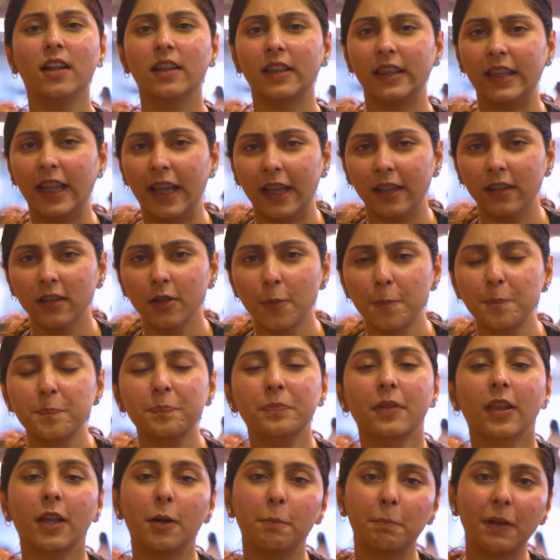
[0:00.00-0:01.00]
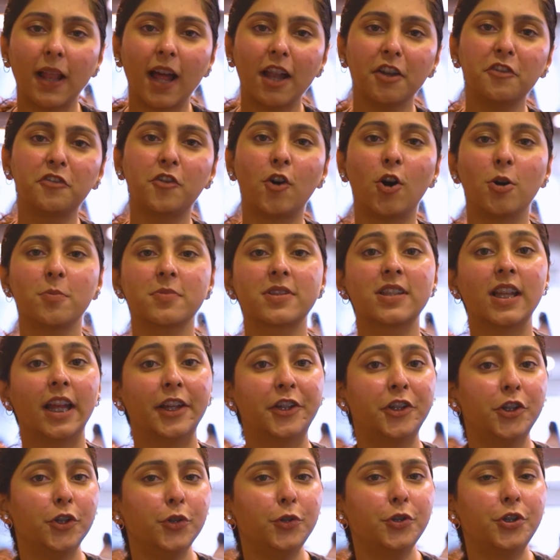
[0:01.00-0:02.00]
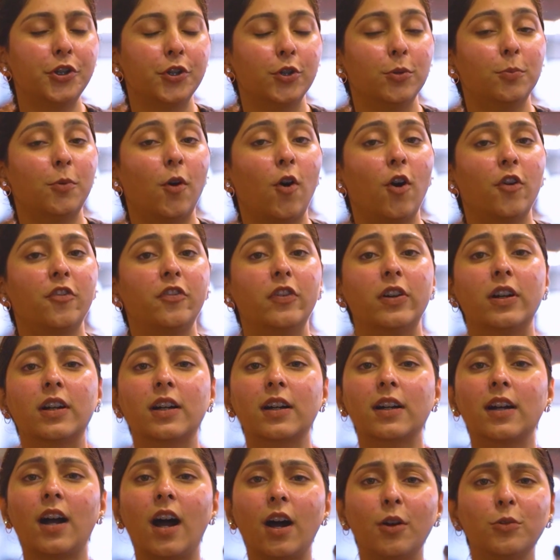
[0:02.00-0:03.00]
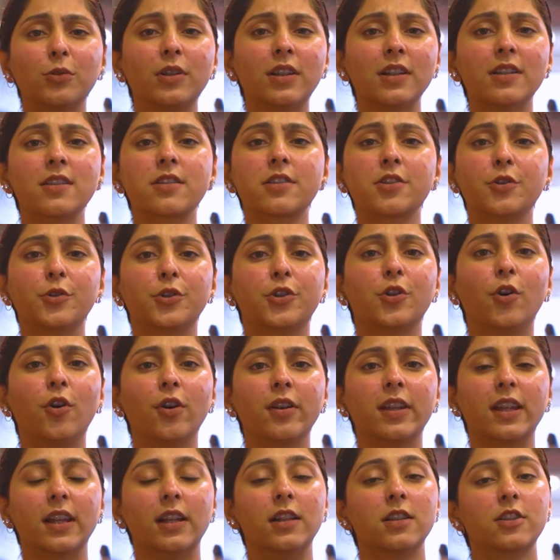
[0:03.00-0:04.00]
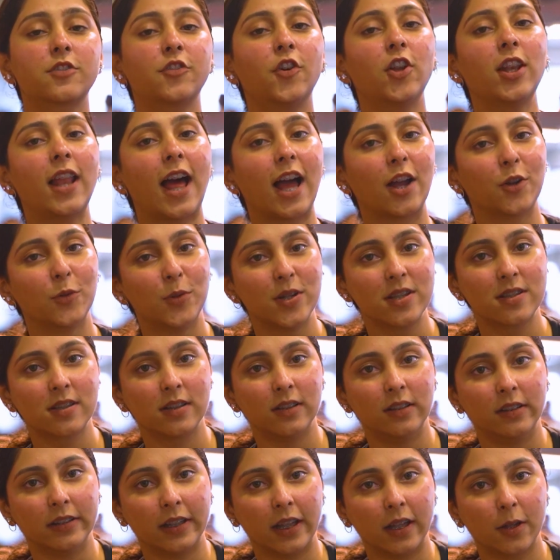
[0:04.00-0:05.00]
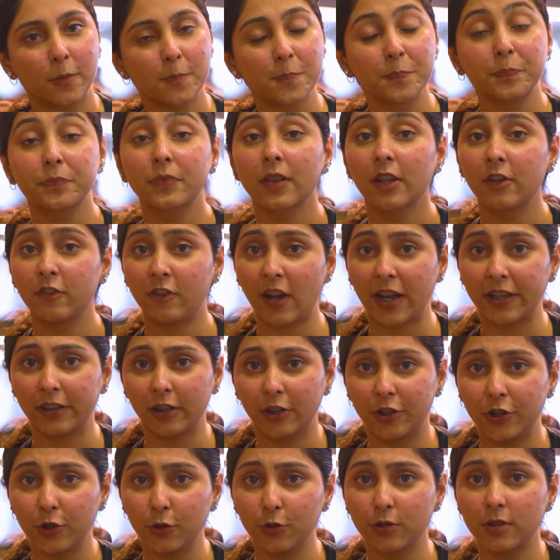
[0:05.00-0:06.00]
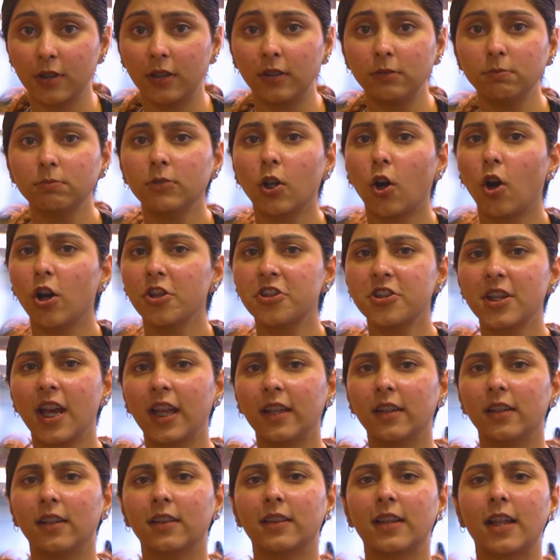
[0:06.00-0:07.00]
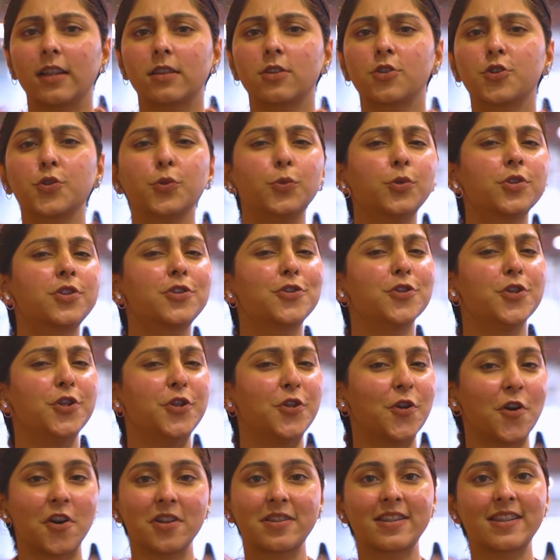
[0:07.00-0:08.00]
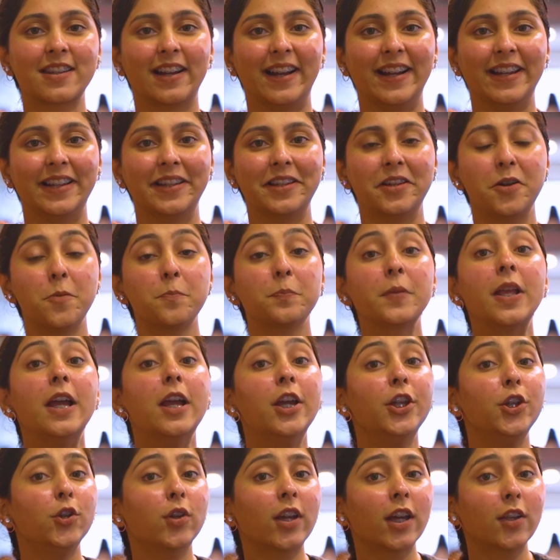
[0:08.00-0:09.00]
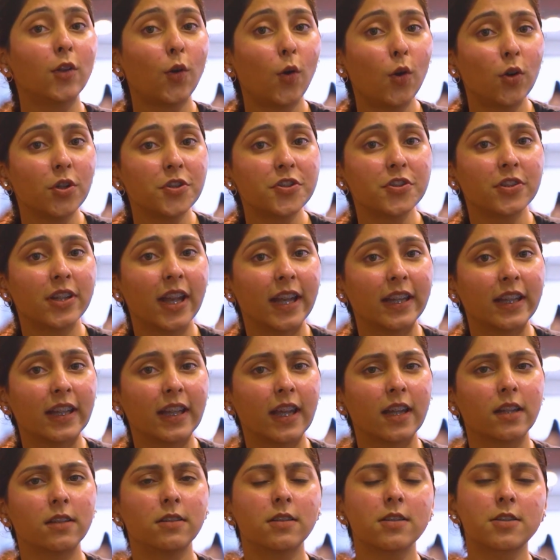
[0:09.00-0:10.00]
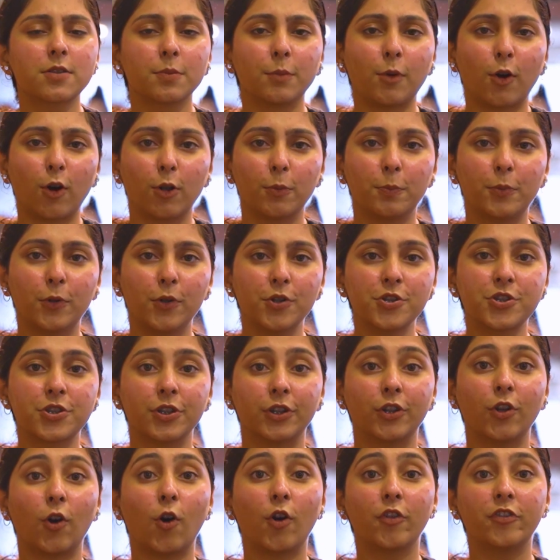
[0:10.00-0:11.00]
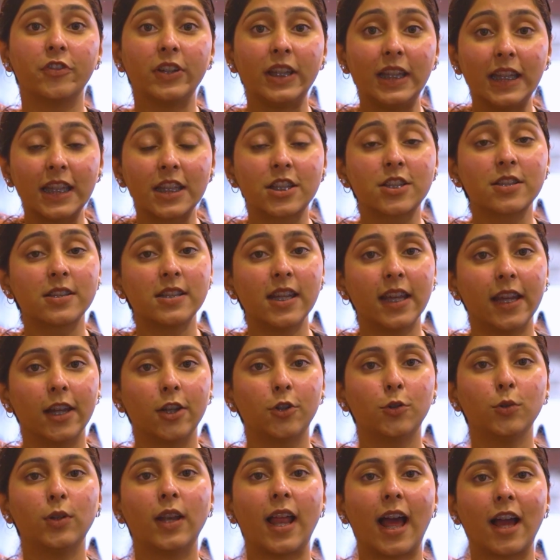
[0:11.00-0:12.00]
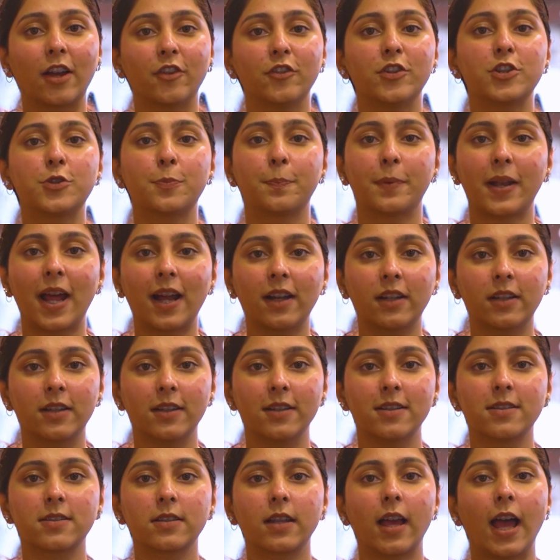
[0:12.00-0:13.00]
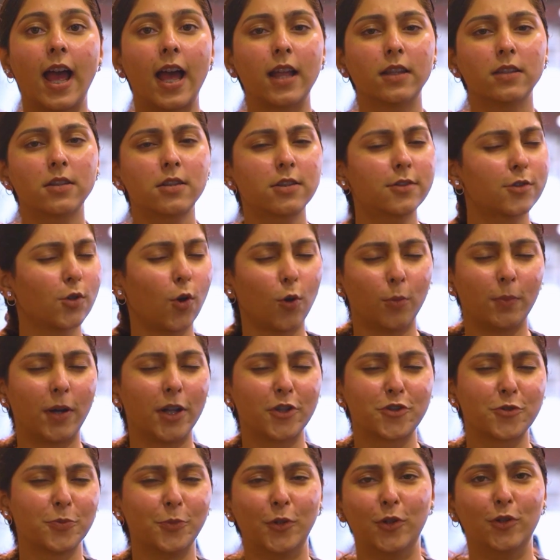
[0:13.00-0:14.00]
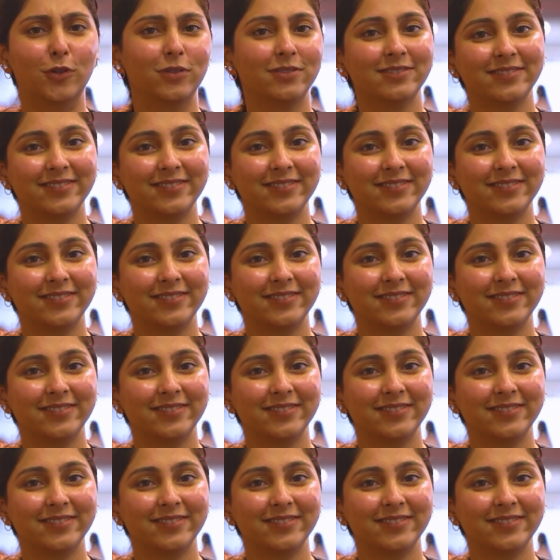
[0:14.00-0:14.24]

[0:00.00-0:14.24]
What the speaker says: Then, platforms like YouTube offer countless tutorials for language learning. Find a tutor or channel that suits your style. You can also dedicate a small portion of each day to language practice and so much more.